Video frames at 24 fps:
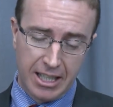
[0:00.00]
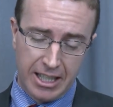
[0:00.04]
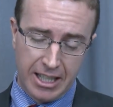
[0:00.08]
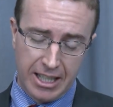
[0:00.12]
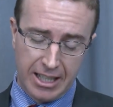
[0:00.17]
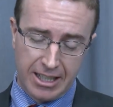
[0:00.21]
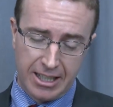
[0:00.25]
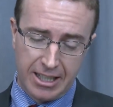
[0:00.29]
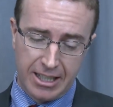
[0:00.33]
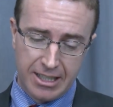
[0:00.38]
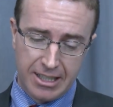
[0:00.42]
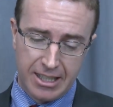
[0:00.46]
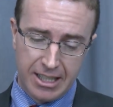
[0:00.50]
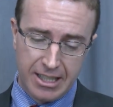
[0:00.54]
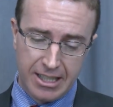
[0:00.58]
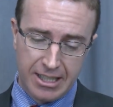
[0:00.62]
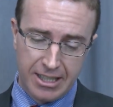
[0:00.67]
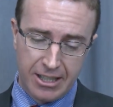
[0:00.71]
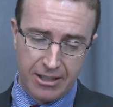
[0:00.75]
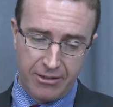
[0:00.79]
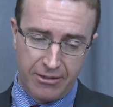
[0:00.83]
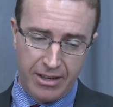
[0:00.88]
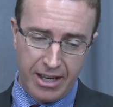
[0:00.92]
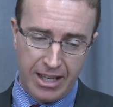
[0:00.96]
at least,
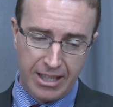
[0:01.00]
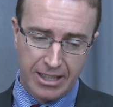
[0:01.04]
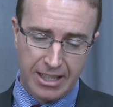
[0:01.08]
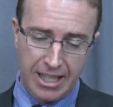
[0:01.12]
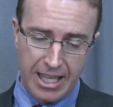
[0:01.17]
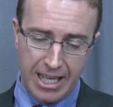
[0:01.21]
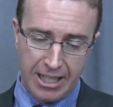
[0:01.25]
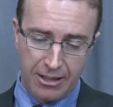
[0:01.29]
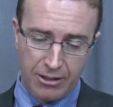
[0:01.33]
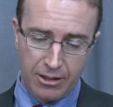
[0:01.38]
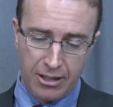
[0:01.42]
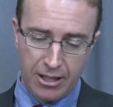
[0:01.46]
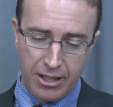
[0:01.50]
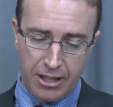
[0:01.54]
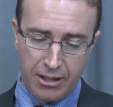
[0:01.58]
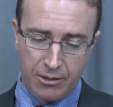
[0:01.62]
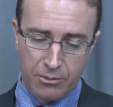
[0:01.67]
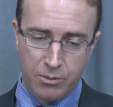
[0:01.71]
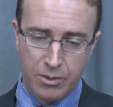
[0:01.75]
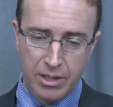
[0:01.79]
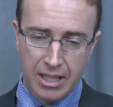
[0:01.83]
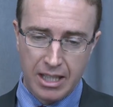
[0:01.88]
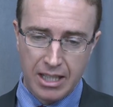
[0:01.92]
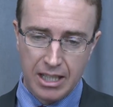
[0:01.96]
is the fact
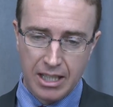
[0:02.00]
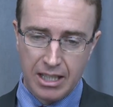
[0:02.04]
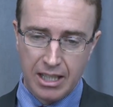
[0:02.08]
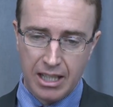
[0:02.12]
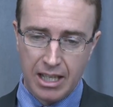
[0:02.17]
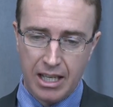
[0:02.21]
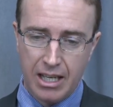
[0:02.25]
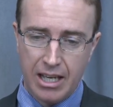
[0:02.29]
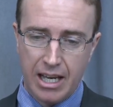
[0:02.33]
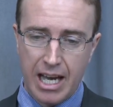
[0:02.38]
that we